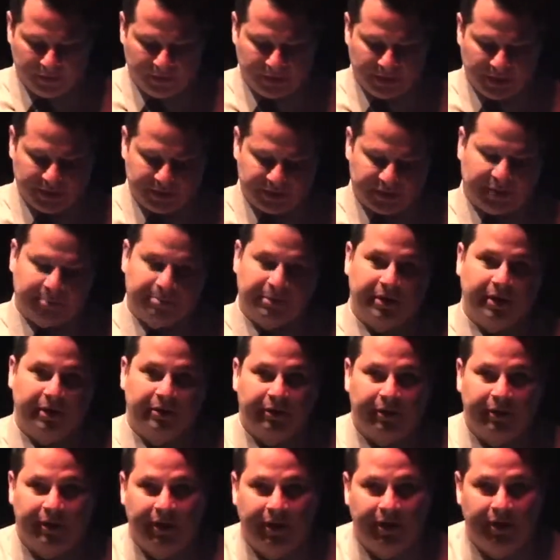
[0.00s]
Next up,
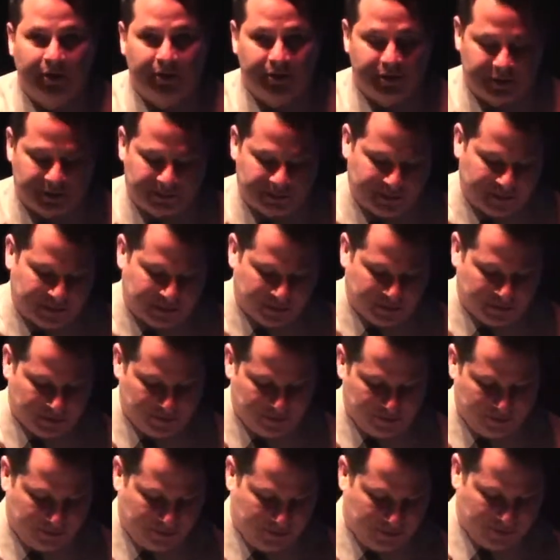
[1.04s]
another keynote
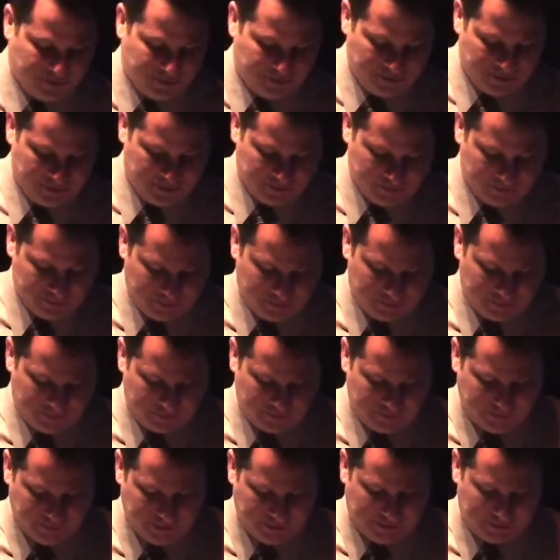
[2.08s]
speaker.
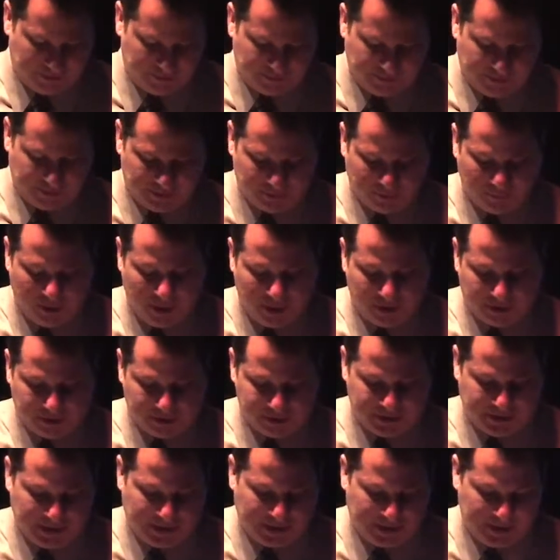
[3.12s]
We have Walker
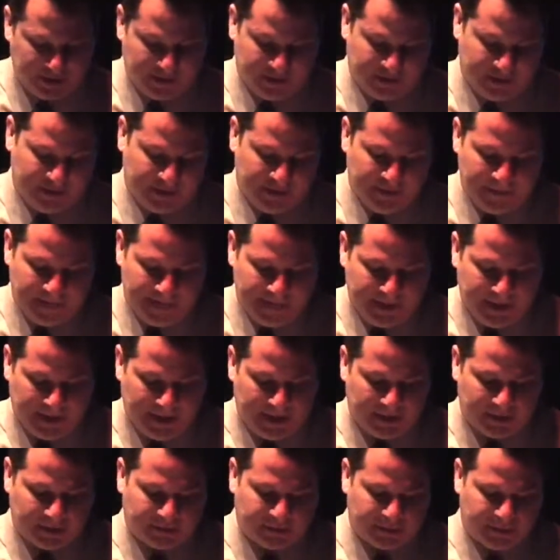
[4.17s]
Todd,
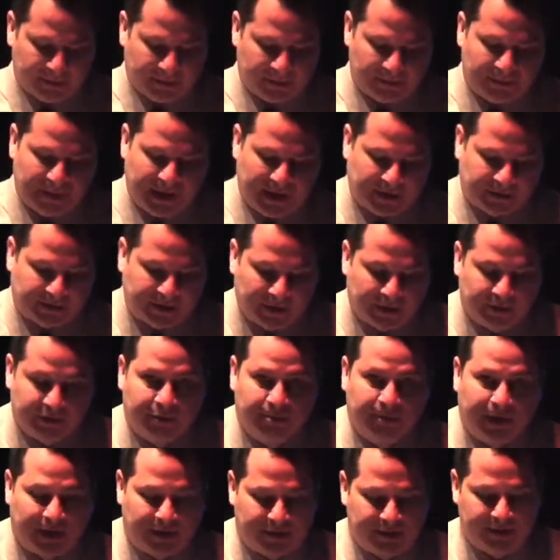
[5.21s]
and a little background
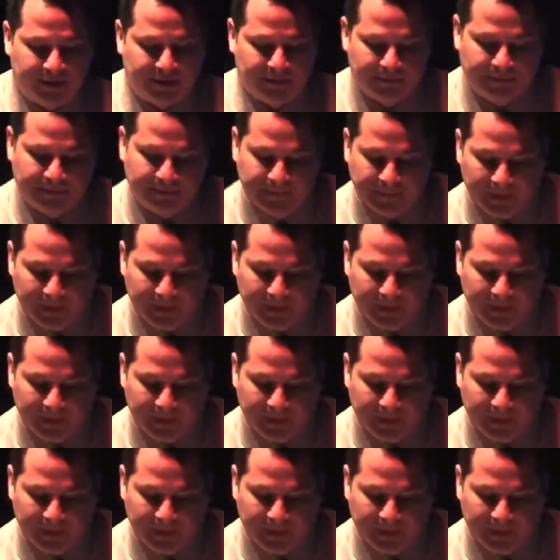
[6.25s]
about him.